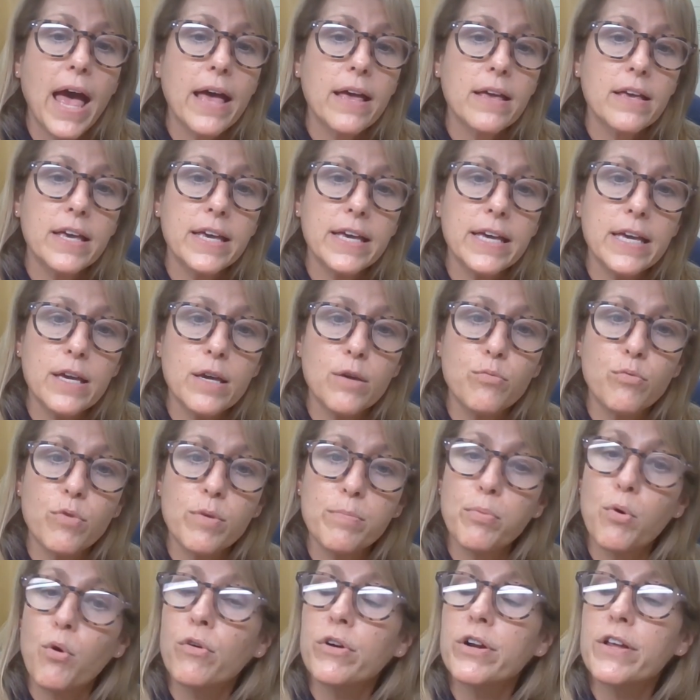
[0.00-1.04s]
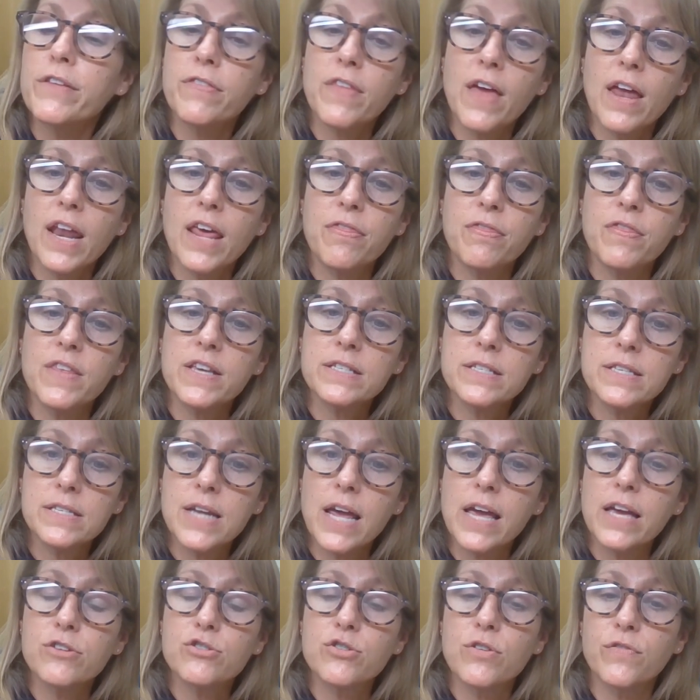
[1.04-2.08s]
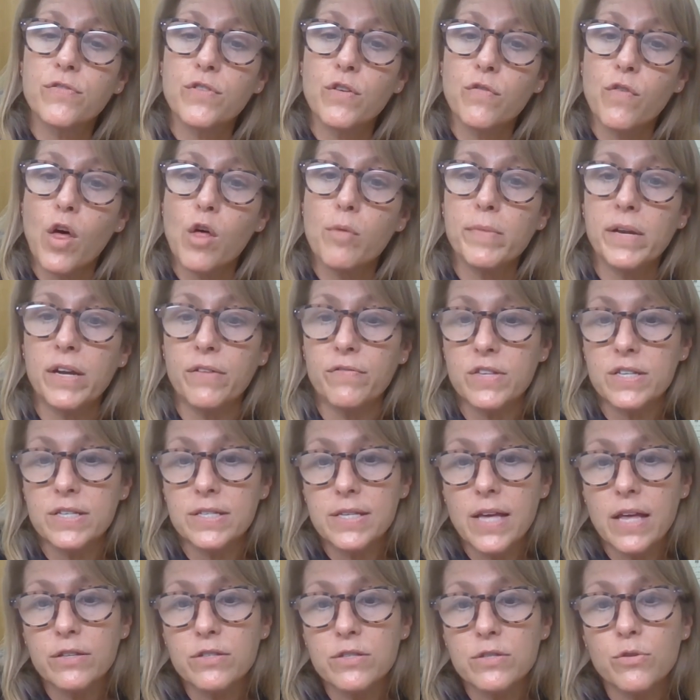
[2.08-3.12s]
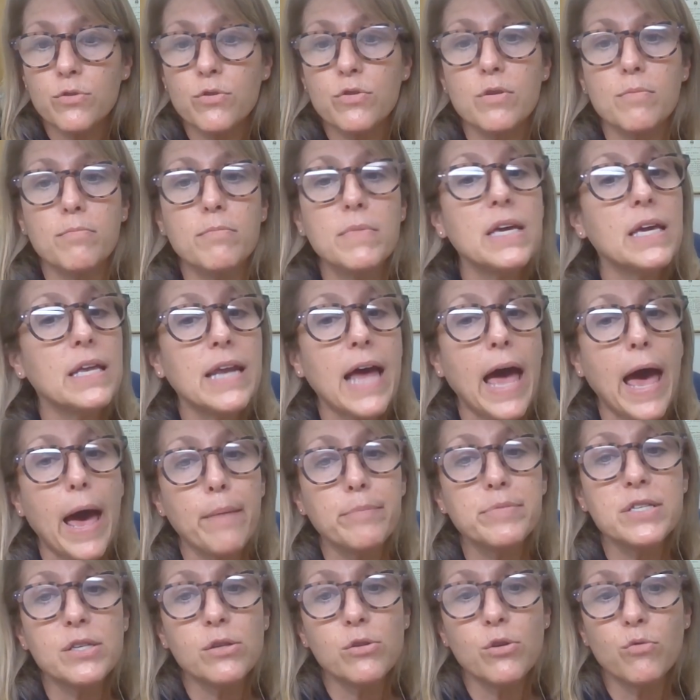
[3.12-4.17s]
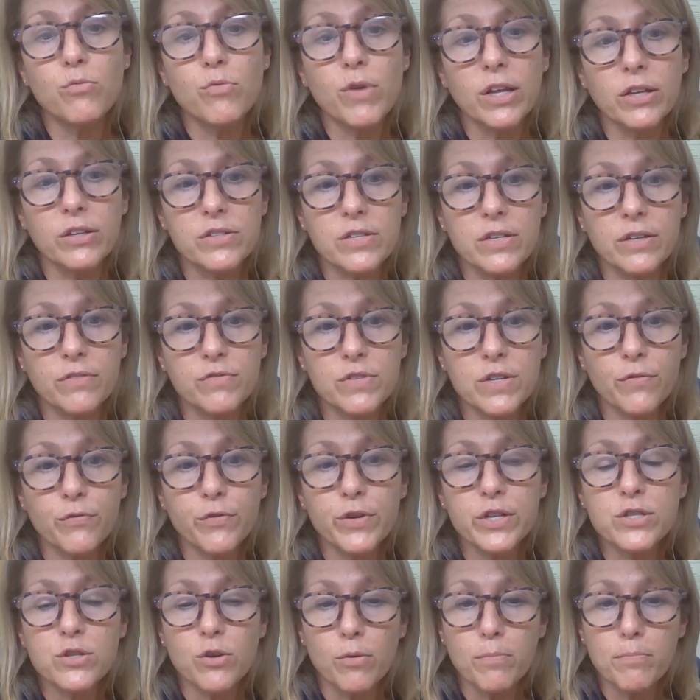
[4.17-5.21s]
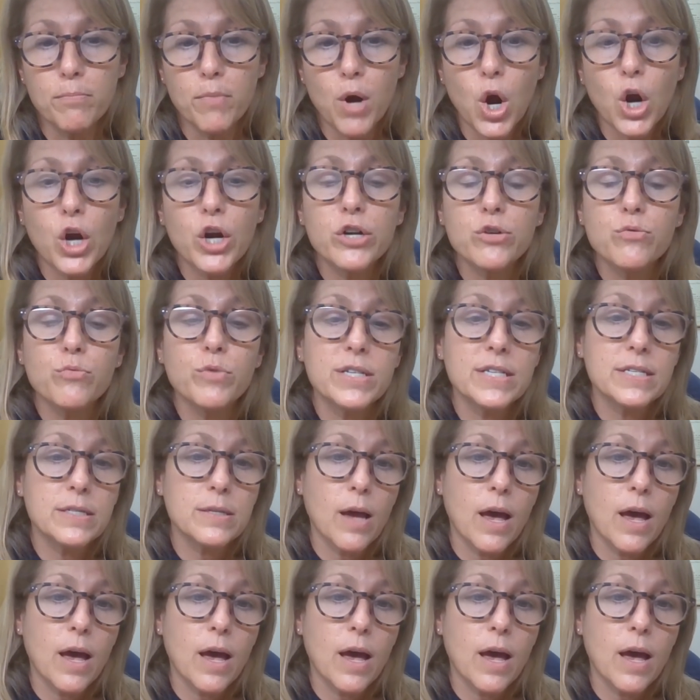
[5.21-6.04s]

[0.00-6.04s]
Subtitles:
He reported that at this stage of development of the sensor, the mean absolute relative difference, or MARD, was